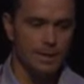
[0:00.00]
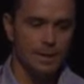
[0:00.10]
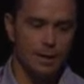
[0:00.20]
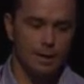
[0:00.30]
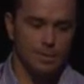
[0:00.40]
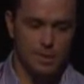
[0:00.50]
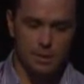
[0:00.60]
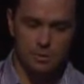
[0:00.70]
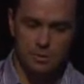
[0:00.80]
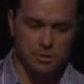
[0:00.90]

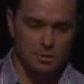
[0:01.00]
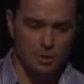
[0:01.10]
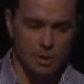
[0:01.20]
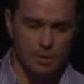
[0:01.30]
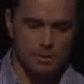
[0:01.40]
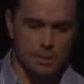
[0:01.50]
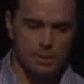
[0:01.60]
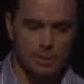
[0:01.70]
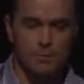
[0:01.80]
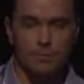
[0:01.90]
Citrix are a
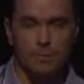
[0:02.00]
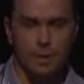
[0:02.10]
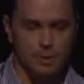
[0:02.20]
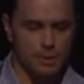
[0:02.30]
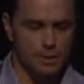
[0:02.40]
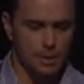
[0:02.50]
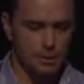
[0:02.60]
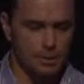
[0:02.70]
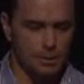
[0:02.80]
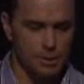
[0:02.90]
well-established information
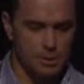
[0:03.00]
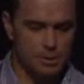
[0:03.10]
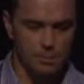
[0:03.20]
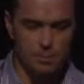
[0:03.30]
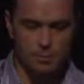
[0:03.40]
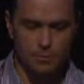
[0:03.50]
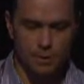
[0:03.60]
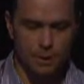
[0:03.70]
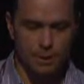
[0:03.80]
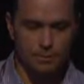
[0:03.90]
technology service
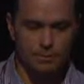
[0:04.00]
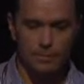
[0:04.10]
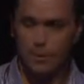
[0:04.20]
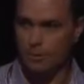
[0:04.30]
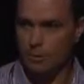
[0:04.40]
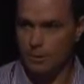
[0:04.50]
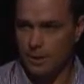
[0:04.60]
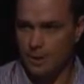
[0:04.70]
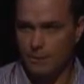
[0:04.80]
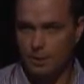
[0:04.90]
provider. They're already
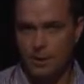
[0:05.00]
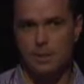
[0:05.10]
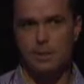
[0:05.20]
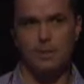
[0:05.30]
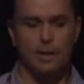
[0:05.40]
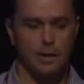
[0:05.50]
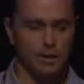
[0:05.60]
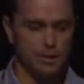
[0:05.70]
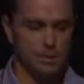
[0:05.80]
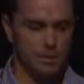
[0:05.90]
heavily integrated
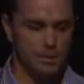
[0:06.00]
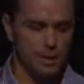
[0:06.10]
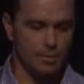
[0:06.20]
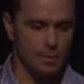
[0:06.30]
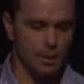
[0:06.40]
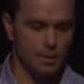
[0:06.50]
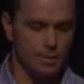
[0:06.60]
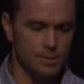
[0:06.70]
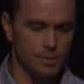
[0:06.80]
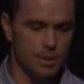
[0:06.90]
into New South
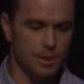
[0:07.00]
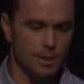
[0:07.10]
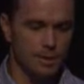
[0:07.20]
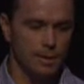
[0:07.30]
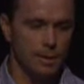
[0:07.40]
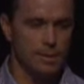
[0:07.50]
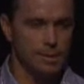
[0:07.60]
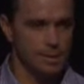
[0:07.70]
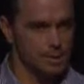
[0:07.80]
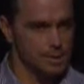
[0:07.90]
Wales, and the
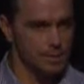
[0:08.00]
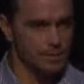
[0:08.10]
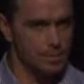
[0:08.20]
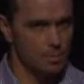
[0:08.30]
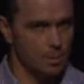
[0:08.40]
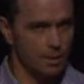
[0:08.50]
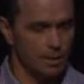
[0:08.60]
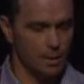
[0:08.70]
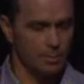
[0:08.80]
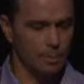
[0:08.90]
success of this
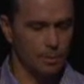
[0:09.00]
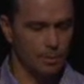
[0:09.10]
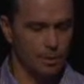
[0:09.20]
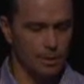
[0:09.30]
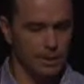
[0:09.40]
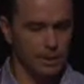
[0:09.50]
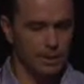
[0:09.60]
pilot, importantly,